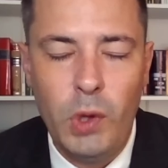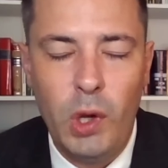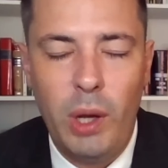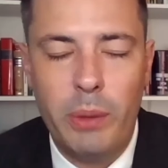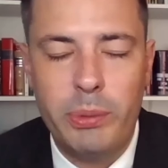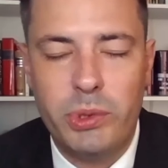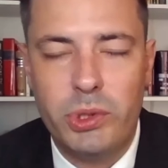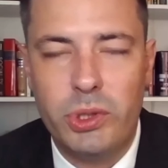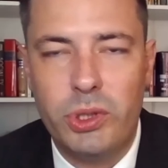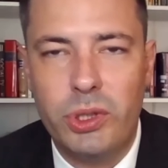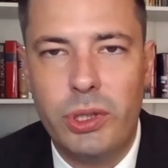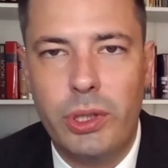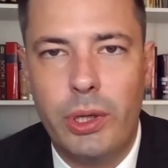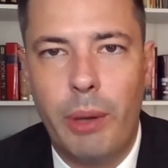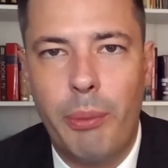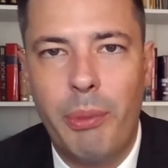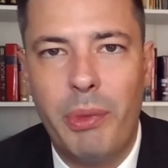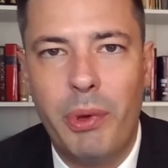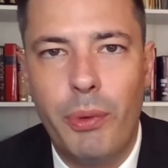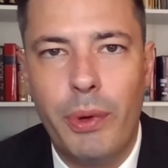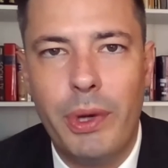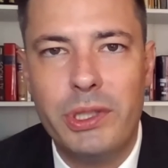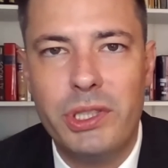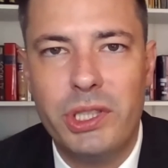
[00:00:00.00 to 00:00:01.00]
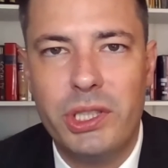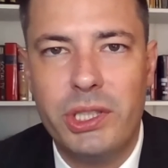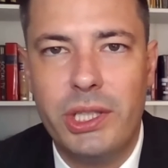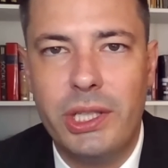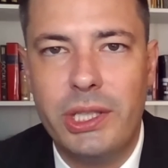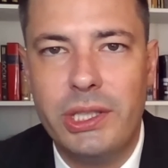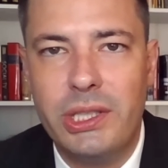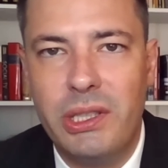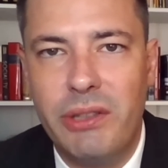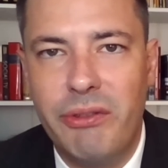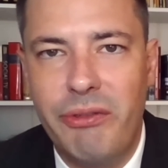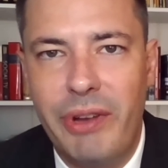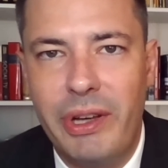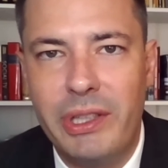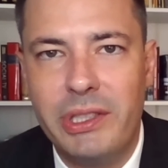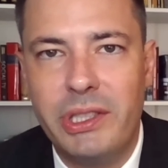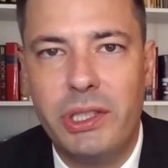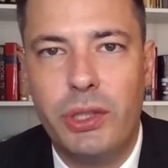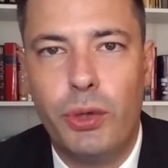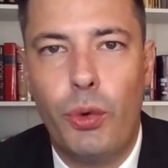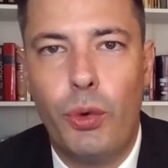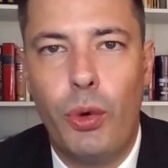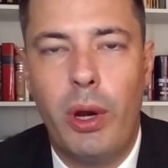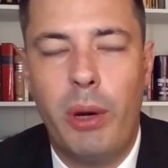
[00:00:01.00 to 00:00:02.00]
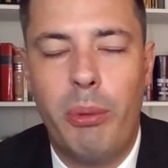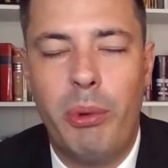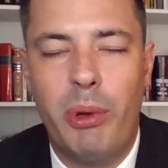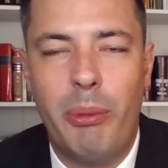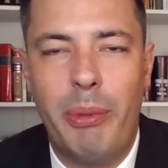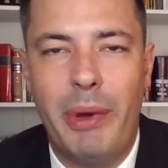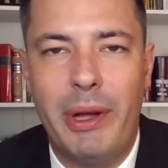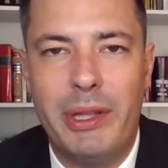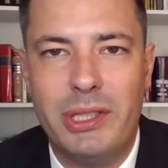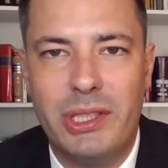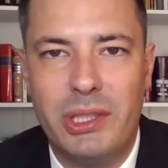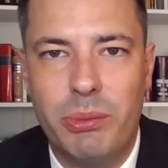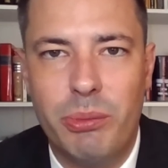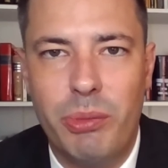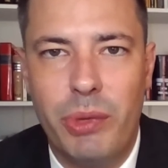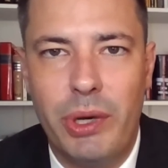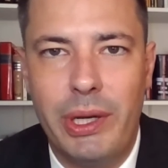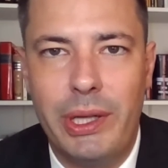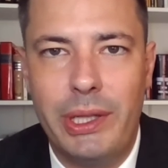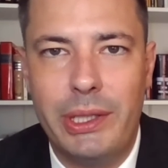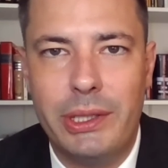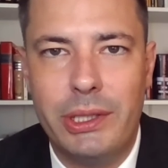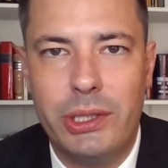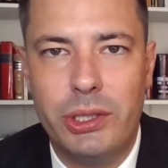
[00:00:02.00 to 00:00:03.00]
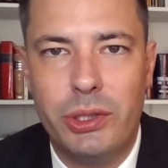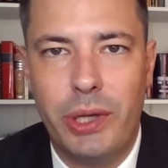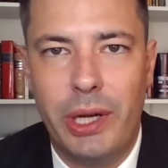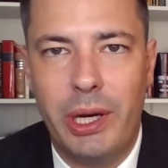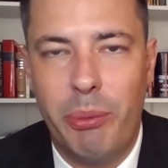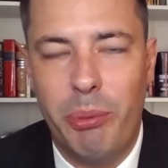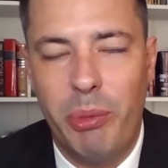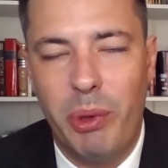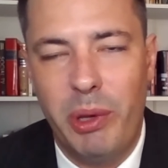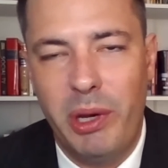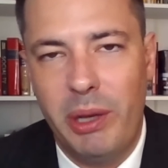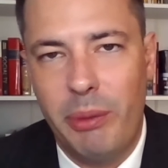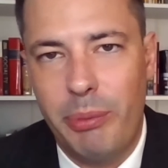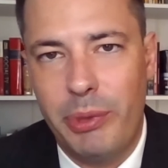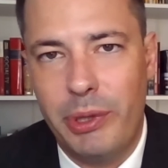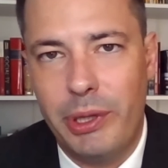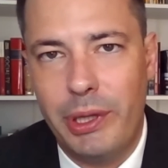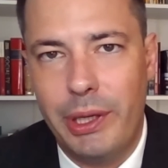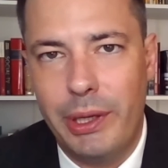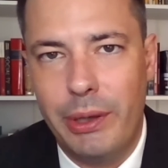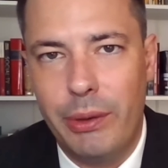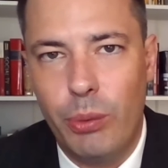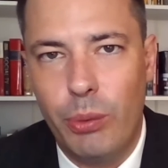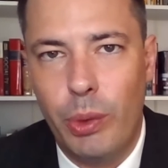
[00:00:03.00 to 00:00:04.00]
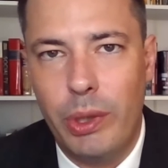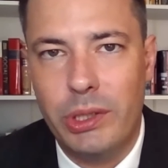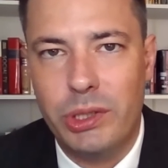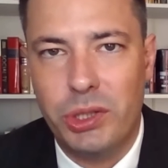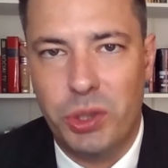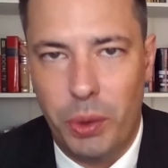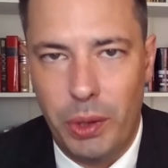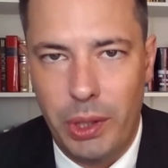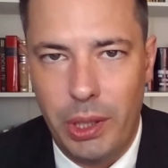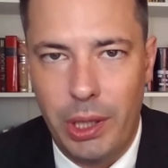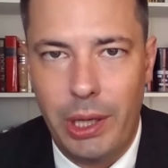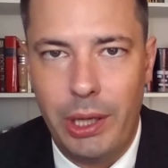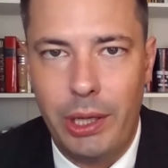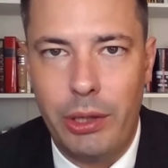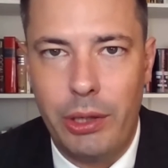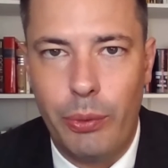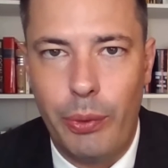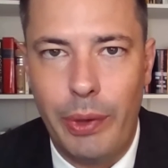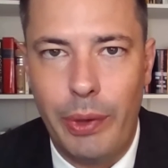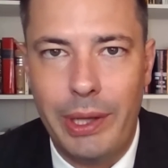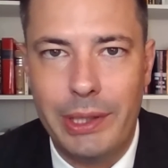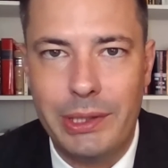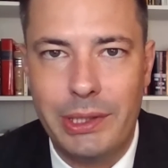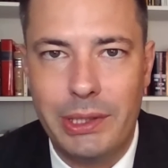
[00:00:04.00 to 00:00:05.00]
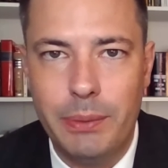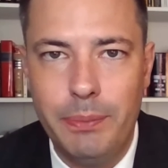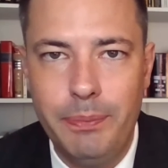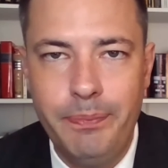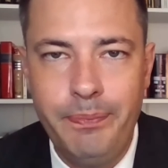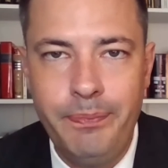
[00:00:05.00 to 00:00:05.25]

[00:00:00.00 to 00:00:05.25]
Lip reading: Oh, absolutely. I mean, Russia does invest incredible amounts of money to try to manipulate what is going on in the West.